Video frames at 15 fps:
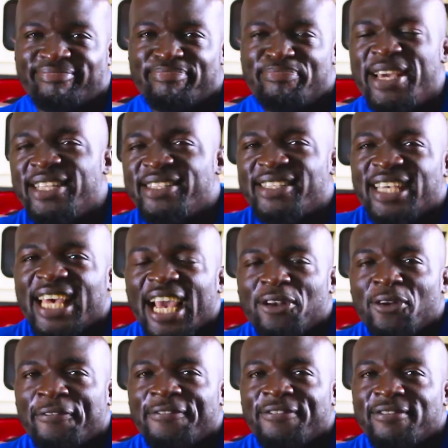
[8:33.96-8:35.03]
being scared
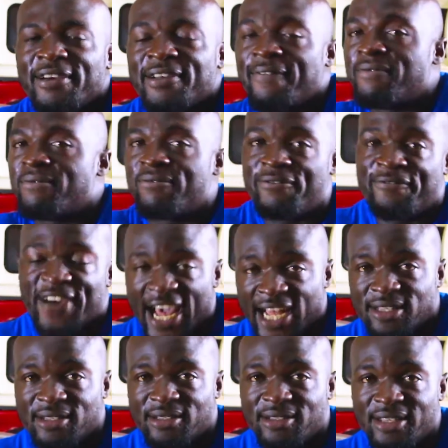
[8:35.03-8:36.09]
of
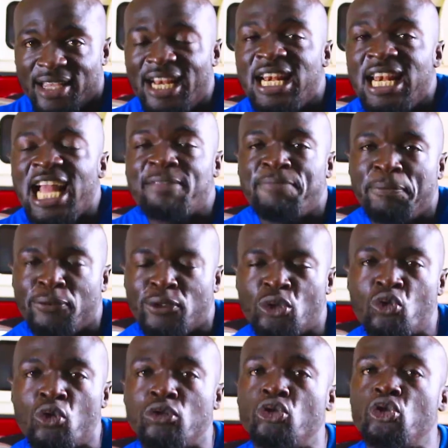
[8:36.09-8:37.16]
fats led people to
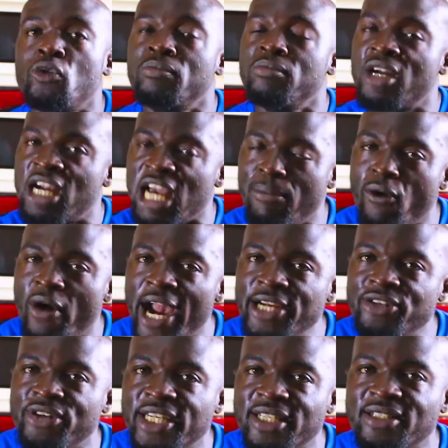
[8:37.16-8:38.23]
consume
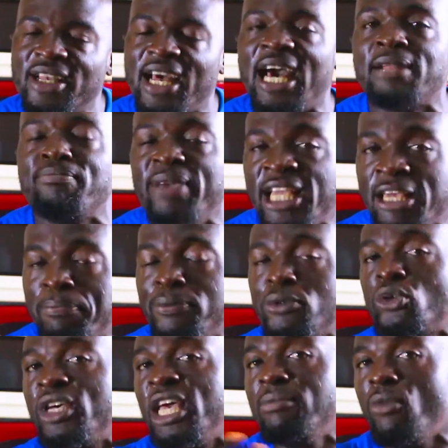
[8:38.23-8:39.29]
carbohydrates and make people
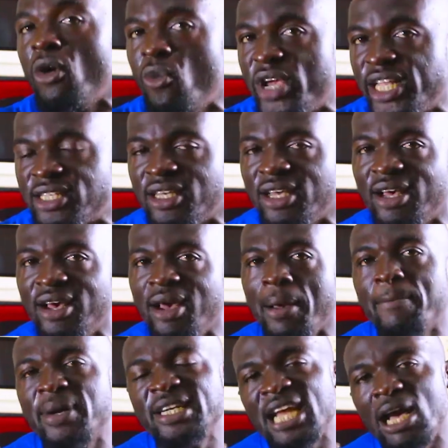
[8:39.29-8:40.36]
to gain more weight.
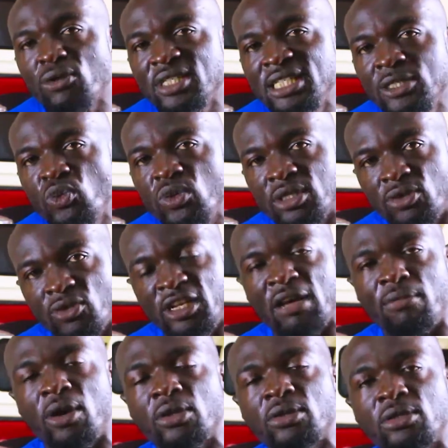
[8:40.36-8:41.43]
But now, since we are talking
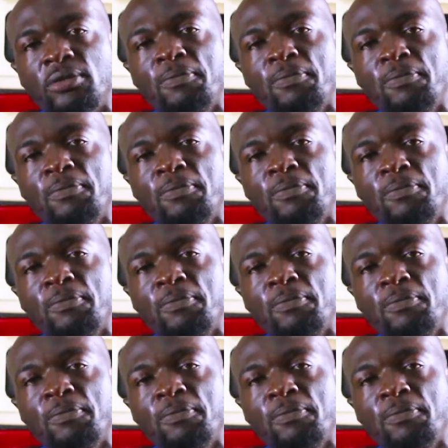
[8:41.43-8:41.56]
about